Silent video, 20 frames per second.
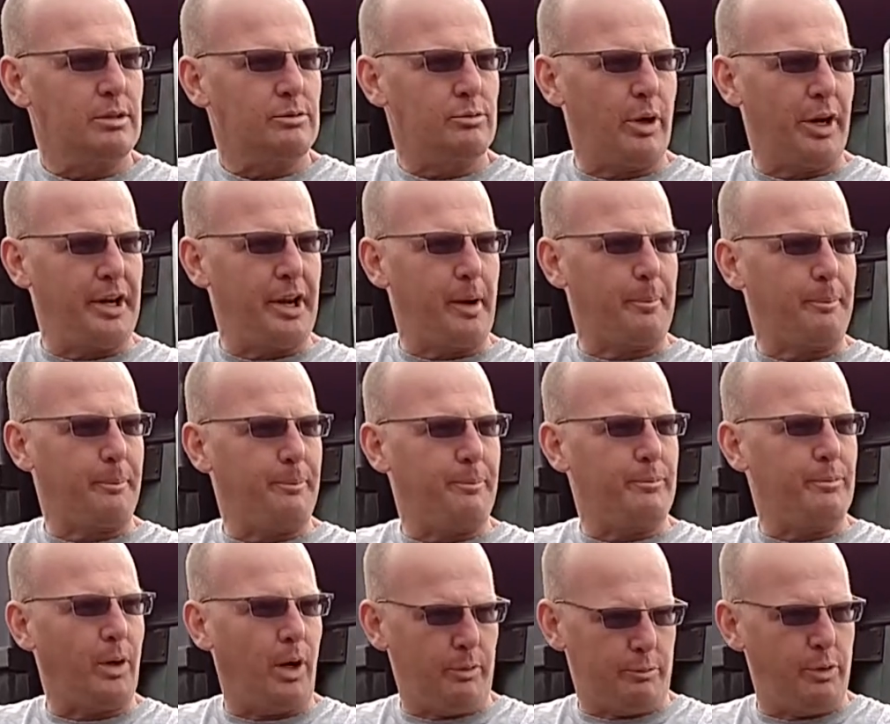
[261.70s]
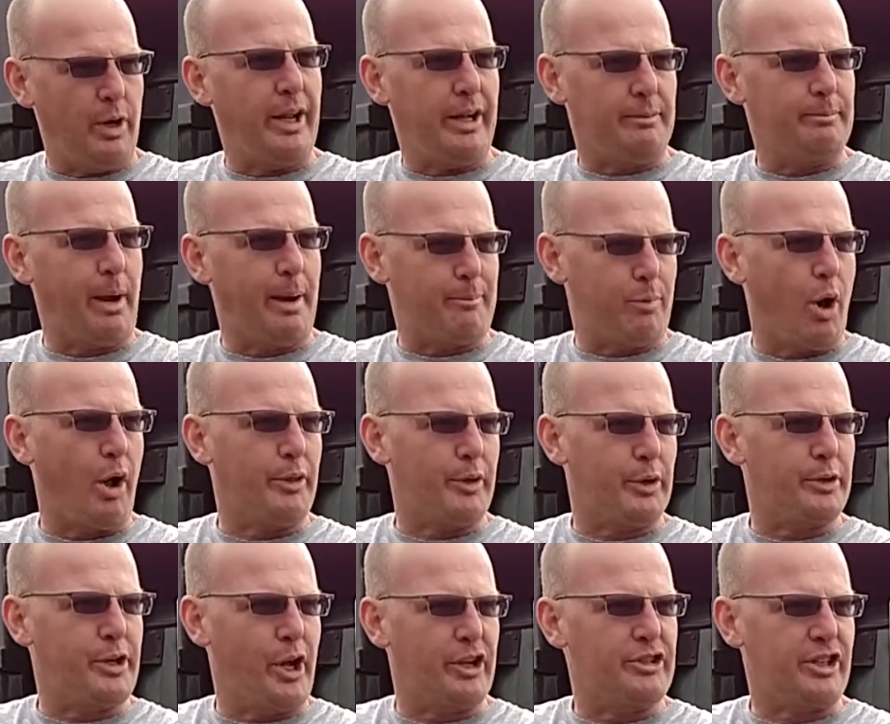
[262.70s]
right up. Yeah, my
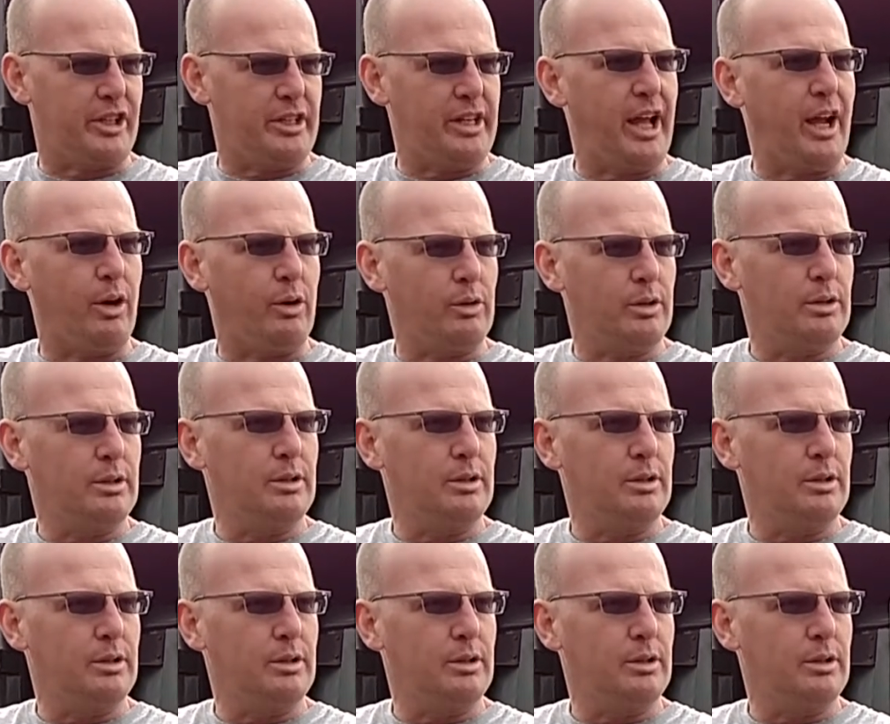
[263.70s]
brother does it now.